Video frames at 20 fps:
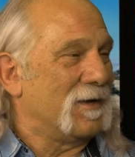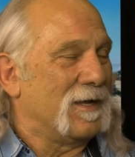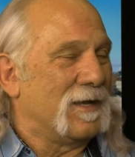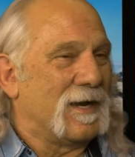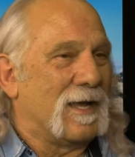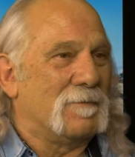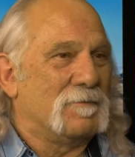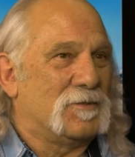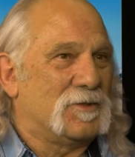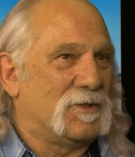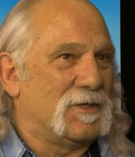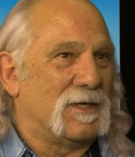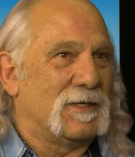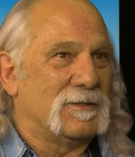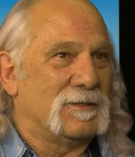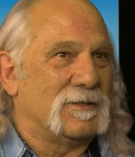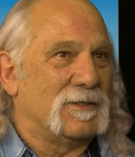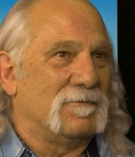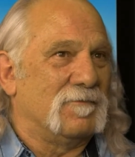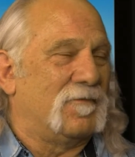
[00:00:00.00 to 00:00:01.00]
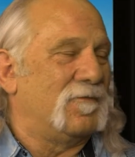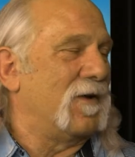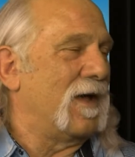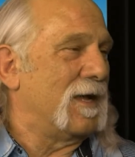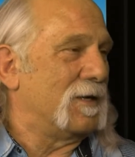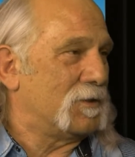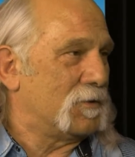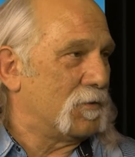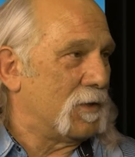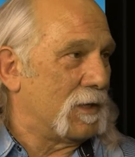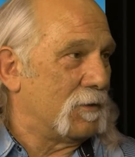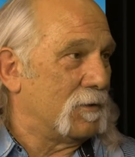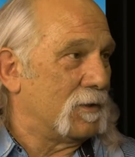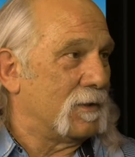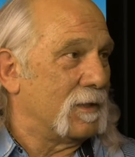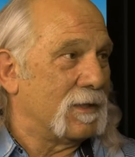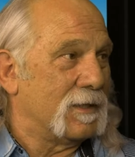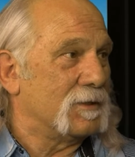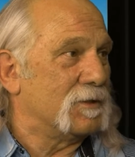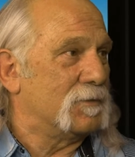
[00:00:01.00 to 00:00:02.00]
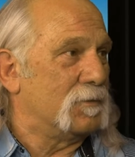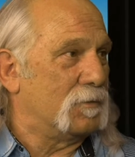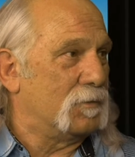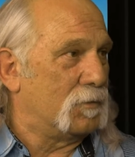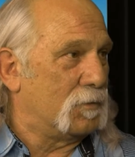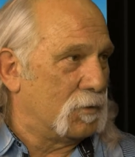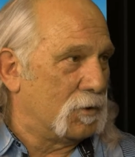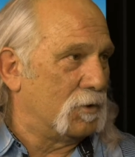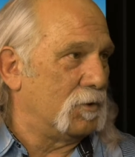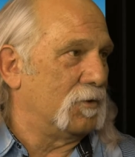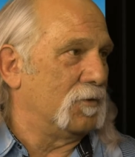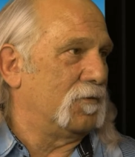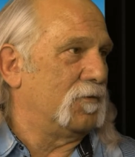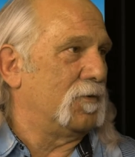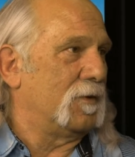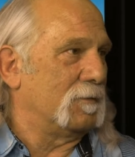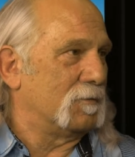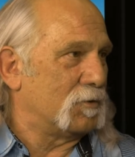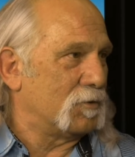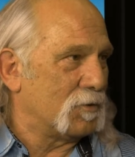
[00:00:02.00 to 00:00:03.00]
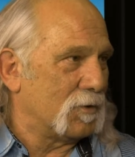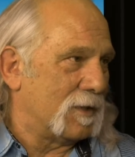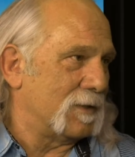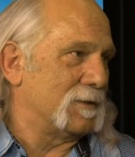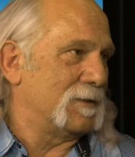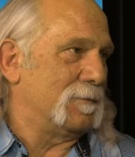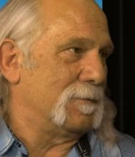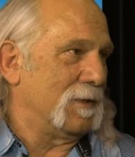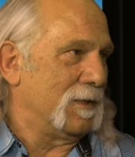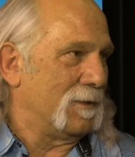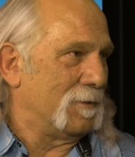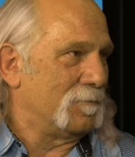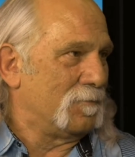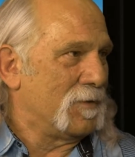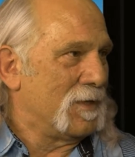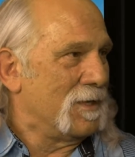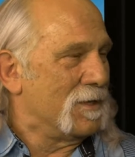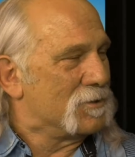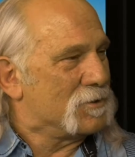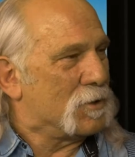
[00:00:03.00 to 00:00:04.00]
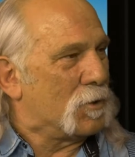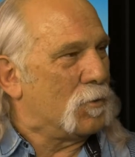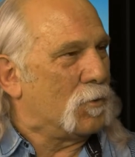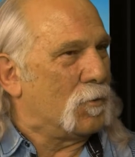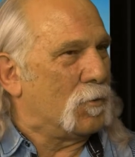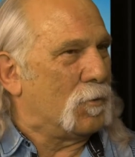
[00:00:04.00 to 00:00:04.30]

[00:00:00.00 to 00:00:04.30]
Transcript: and I'm just infatuated with it. It's beautiful. Trust Thank me. You. So